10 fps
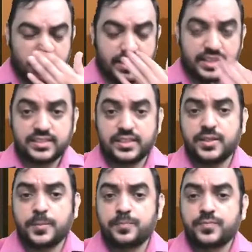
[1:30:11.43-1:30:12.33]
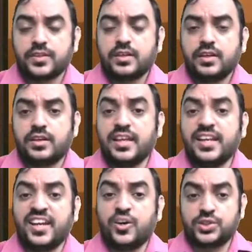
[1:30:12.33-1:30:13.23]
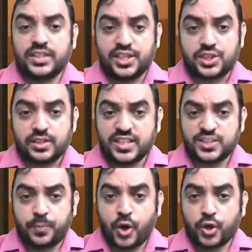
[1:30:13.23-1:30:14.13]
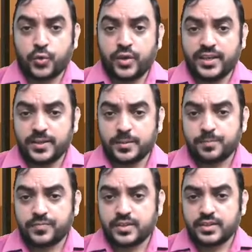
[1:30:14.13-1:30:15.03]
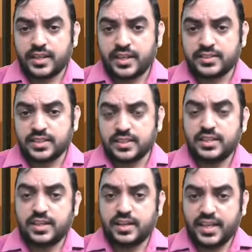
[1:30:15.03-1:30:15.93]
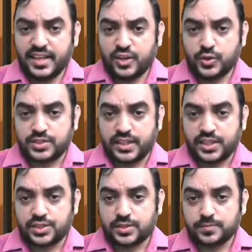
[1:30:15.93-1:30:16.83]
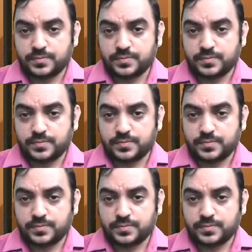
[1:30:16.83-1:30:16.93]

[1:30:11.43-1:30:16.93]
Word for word: there is a renegotiation this borrowing there is a renegotiation